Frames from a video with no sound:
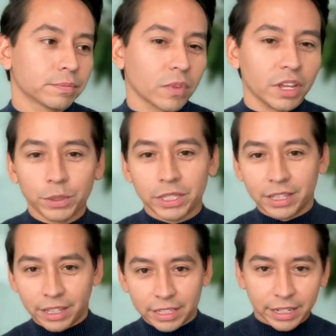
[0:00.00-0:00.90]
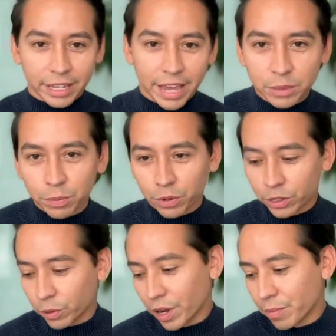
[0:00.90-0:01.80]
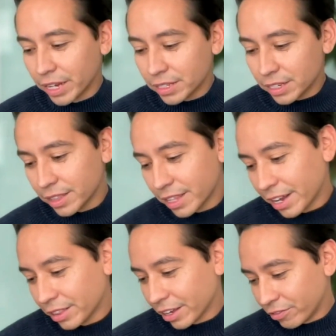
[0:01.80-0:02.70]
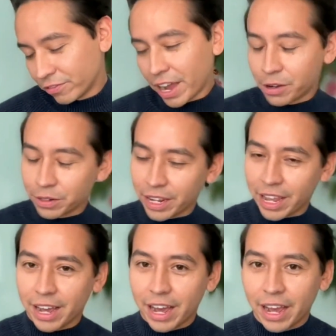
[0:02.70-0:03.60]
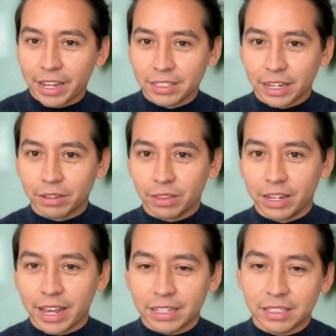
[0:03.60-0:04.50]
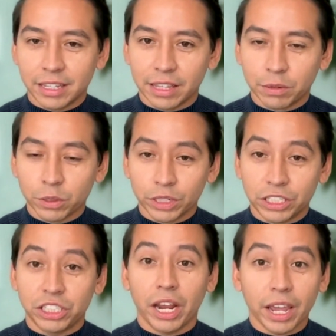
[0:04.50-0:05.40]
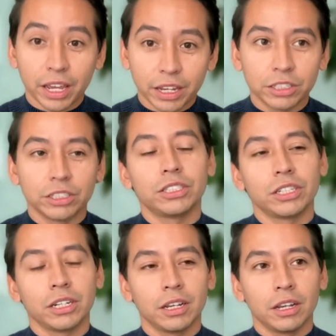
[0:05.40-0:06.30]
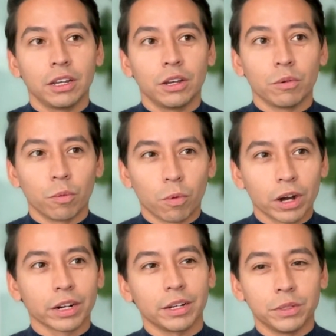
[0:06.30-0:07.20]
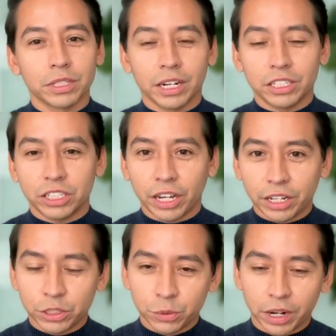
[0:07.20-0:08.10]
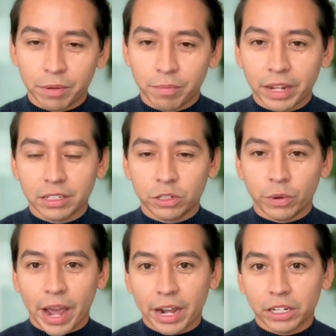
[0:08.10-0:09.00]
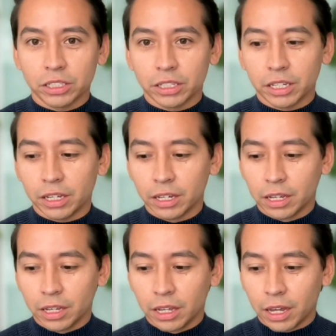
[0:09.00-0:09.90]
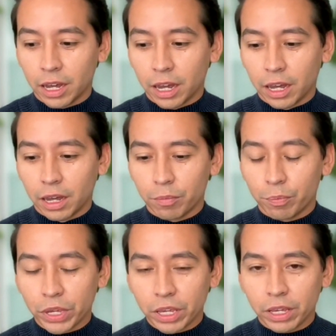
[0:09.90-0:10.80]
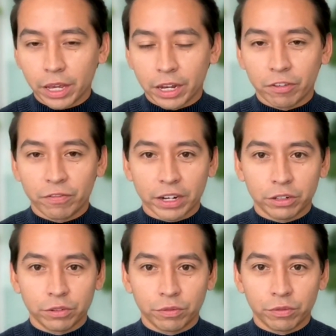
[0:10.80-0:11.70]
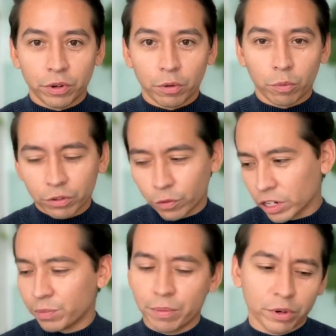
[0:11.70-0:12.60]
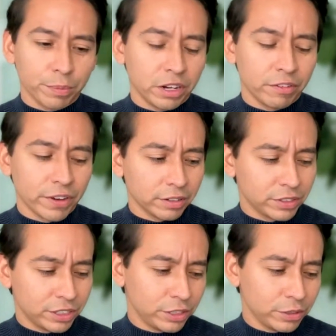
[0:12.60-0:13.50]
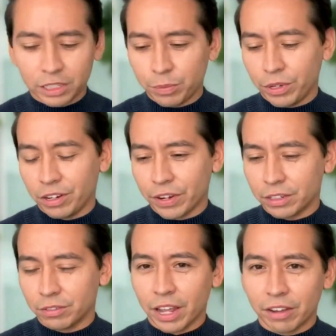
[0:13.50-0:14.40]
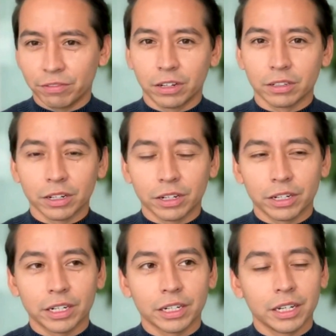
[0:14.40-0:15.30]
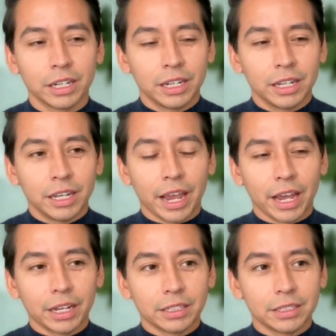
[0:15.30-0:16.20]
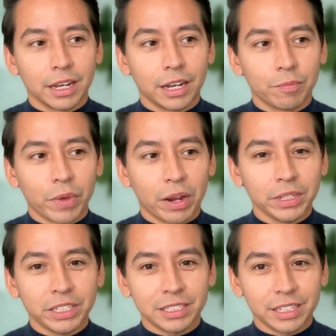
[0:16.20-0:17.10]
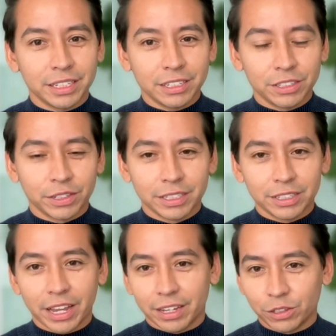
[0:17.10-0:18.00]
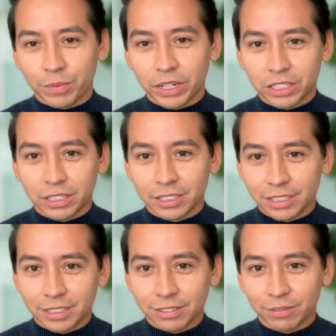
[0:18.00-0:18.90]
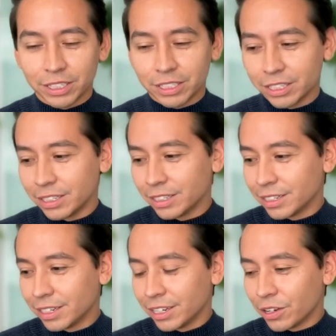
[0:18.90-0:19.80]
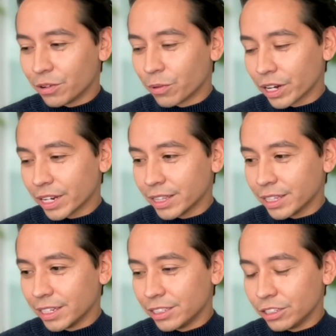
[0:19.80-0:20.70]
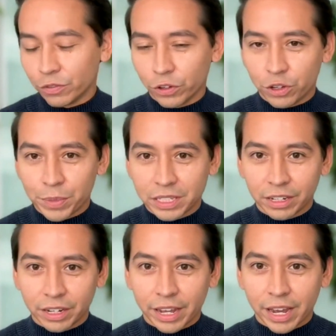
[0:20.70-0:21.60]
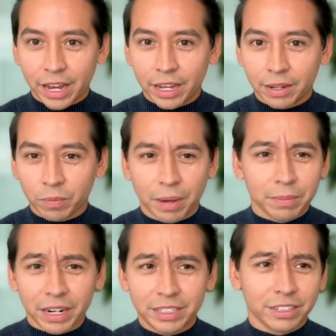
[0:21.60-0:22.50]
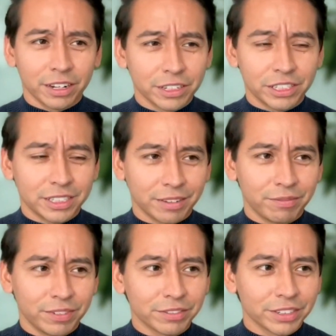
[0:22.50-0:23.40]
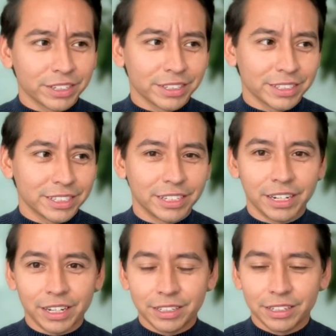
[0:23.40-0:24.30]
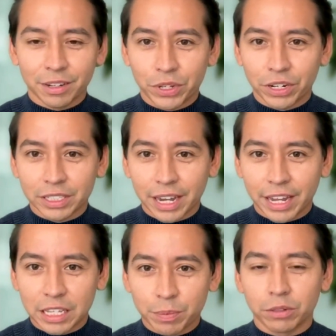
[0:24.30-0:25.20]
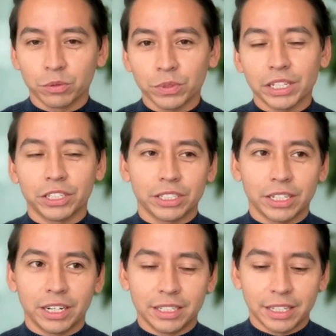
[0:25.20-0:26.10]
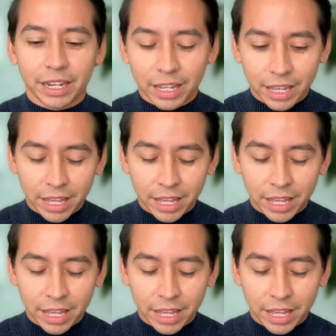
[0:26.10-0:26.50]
And it was in this like exploratory mindset like found AI as like the next thing that was going to change work. It was going to change what it meant to actually be an effective workforce member, be an effective student, be an effective lifelong learner. And I really just leaned into it. So yeah, as you mentioned, went to work at the Institute for Human-Centered AI. I'm not a technologist. I've never studied computer science, but I was really interested in this like